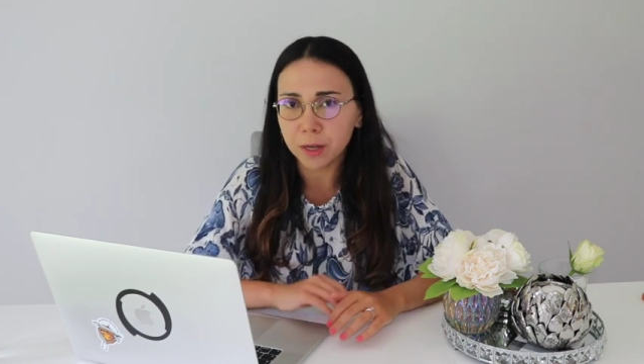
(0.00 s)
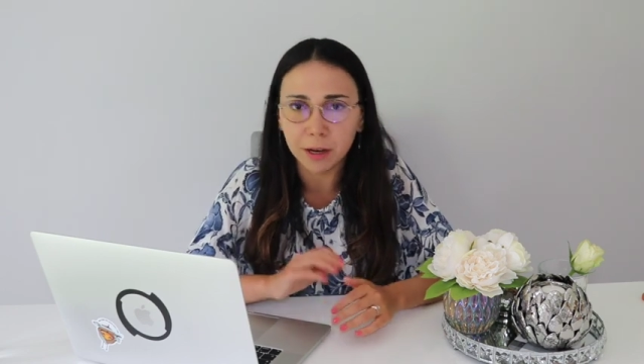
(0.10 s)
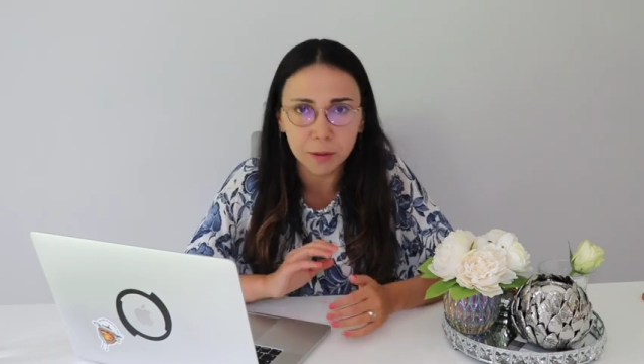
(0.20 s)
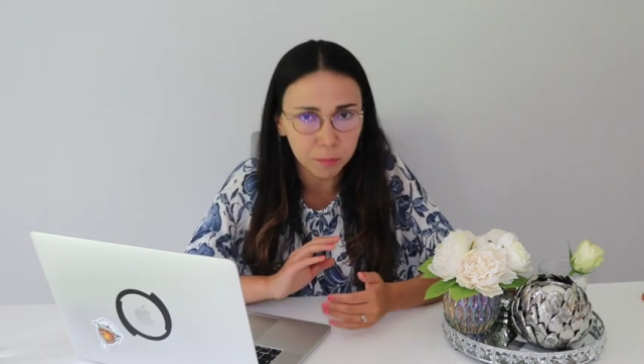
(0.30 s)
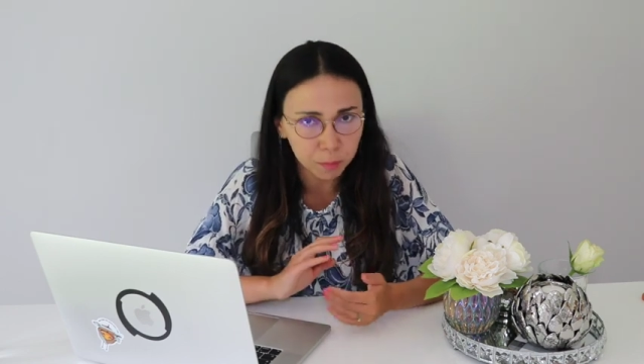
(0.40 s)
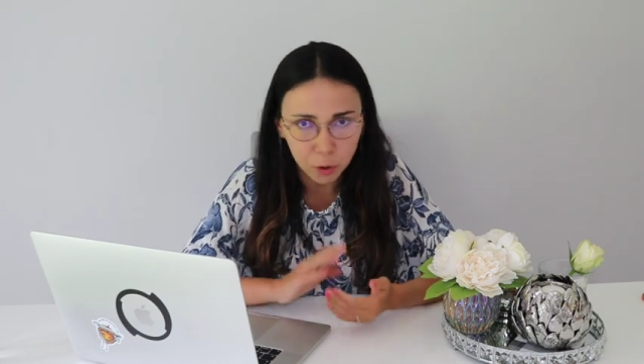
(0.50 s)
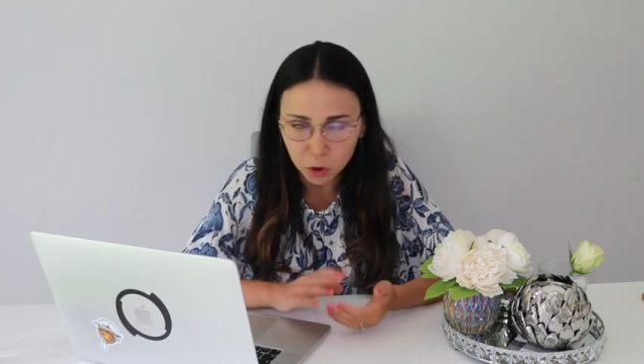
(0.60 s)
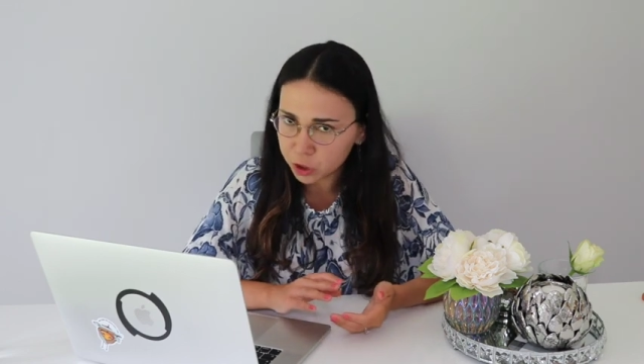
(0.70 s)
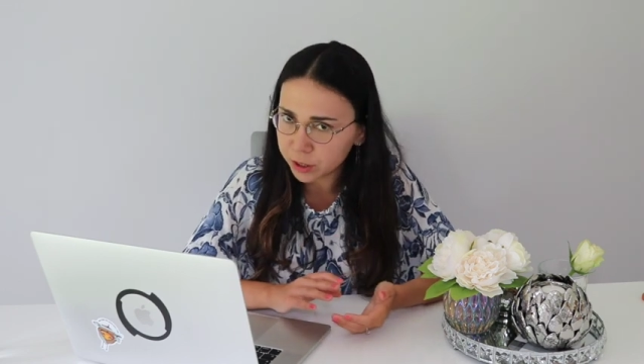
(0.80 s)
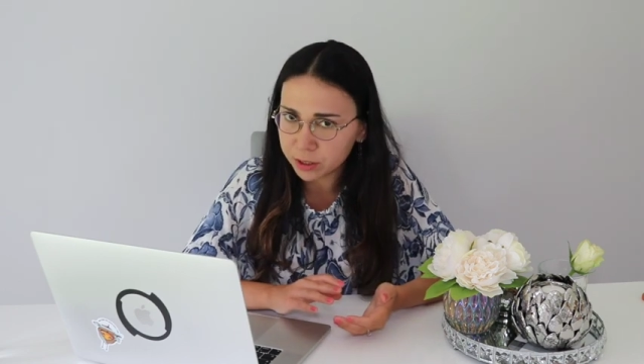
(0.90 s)
I
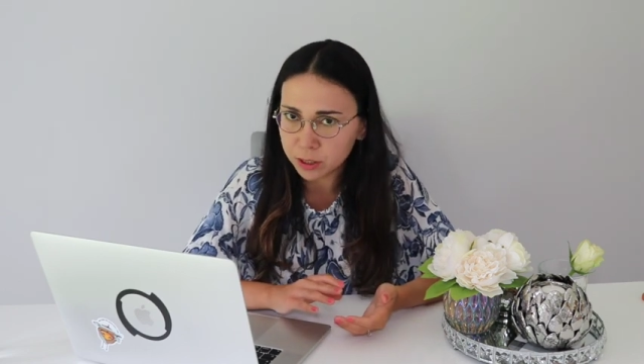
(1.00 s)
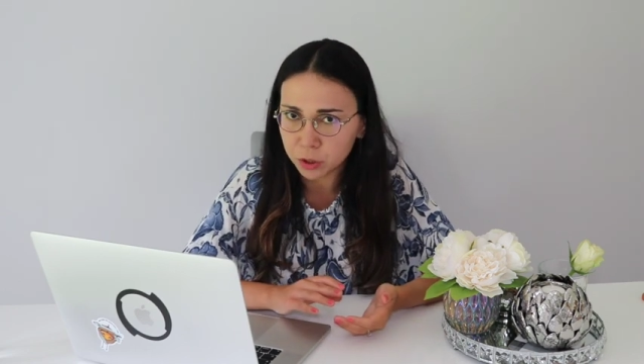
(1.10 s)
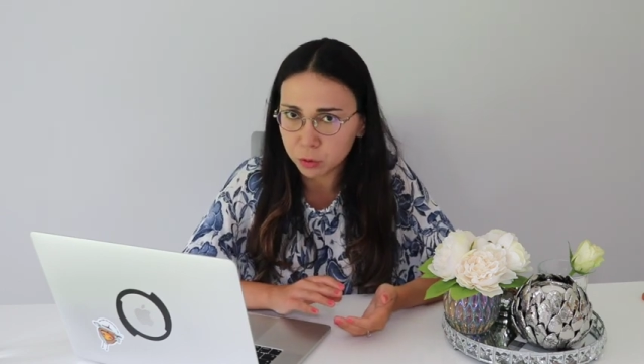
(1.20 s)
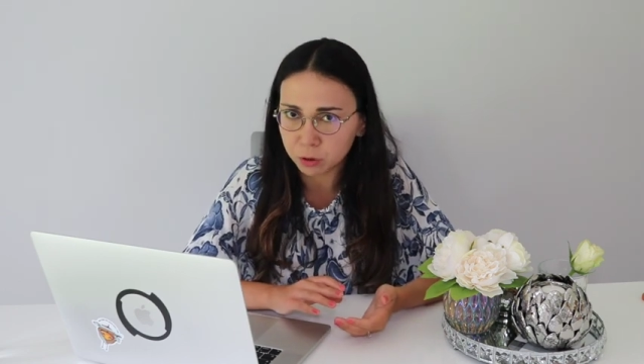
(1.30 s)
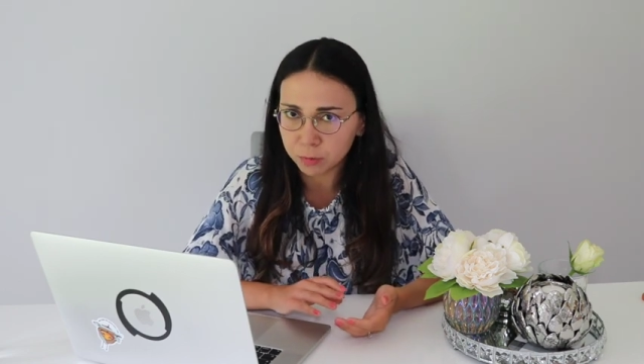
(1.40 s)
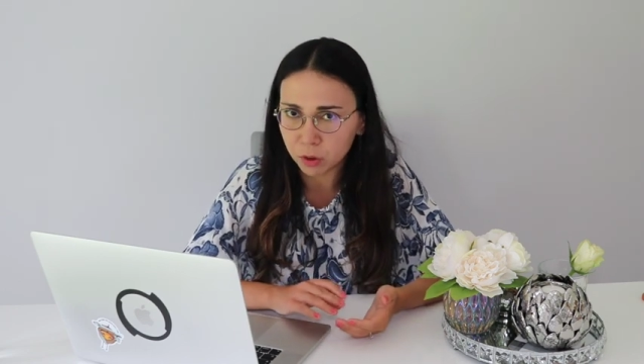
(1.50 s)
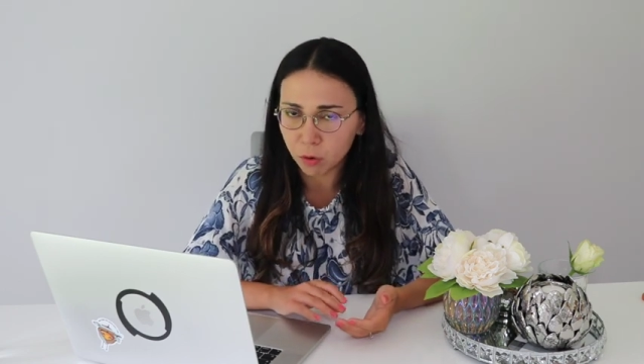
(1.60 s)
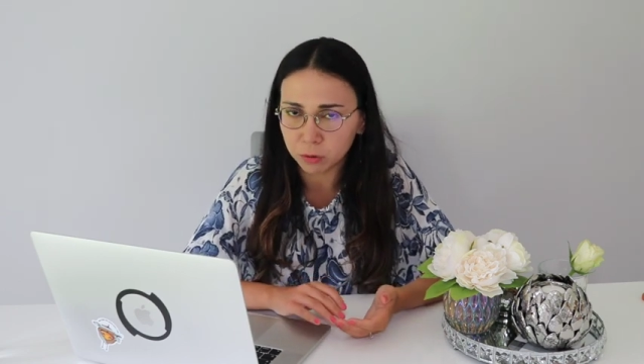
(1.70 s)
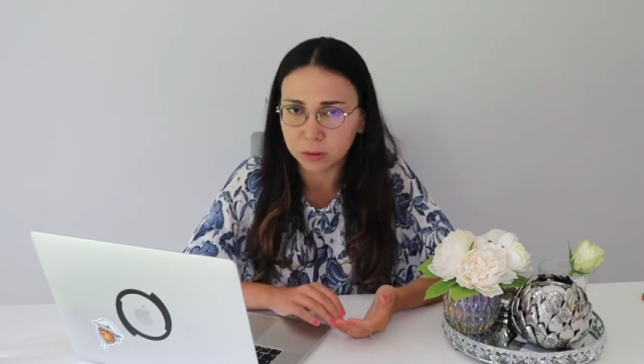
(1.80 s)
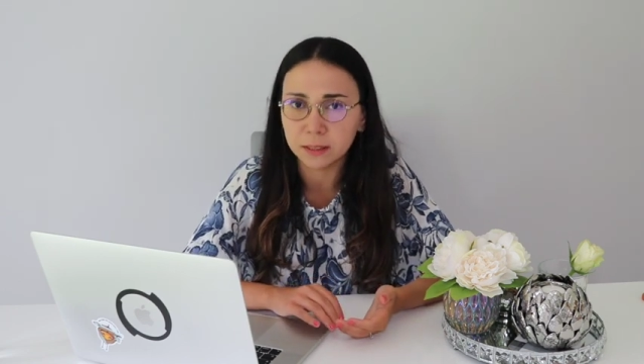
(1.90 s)
purchased his Udemy
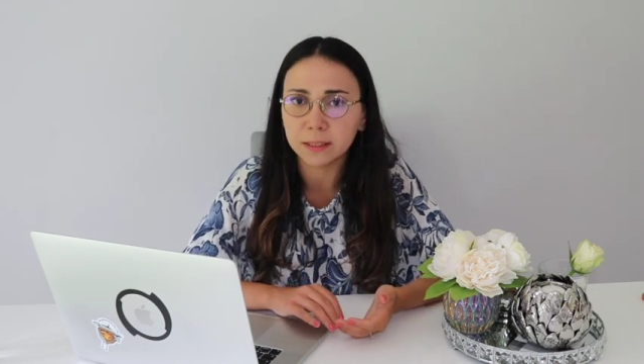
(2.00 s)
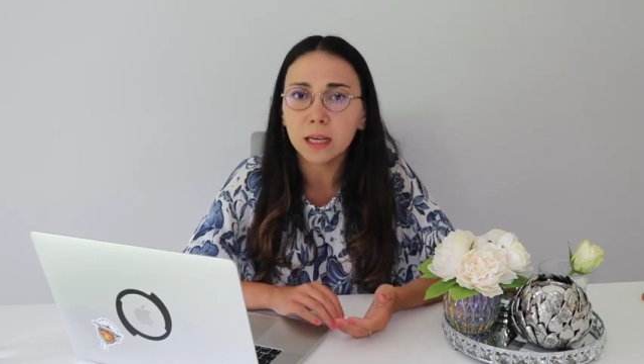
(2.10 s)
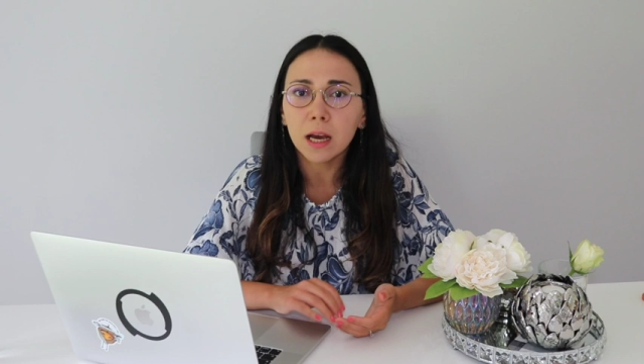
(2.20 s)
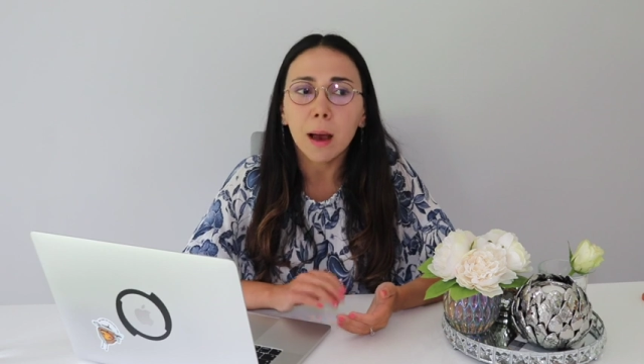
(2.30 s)
courses,